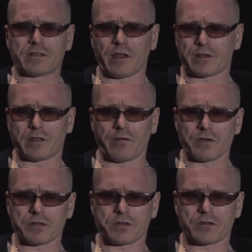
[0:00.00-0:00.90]

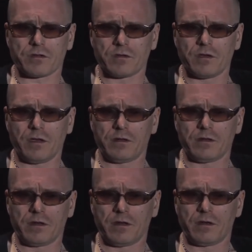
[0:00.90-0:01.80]
Nattefrost
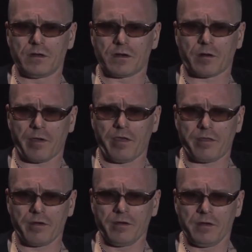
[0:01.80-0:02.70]
and
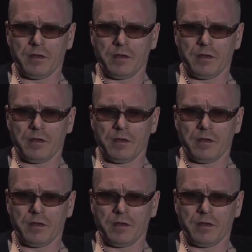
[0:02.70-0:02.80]
Carpathian,